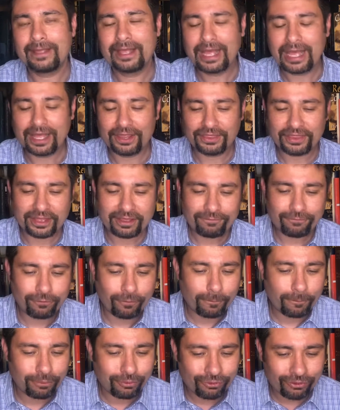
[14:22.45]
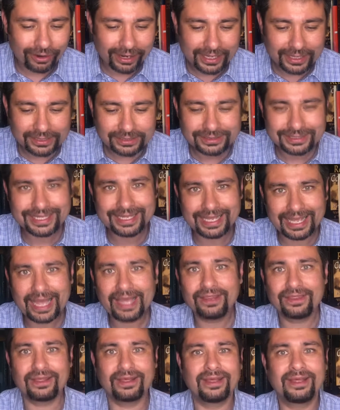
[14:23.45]
And therefore, praying
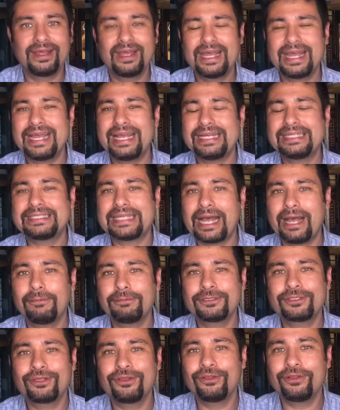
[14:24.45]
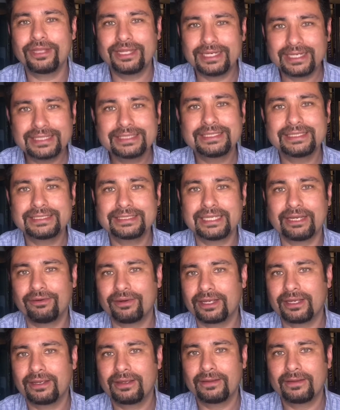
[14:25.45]
together is absolutely necessary.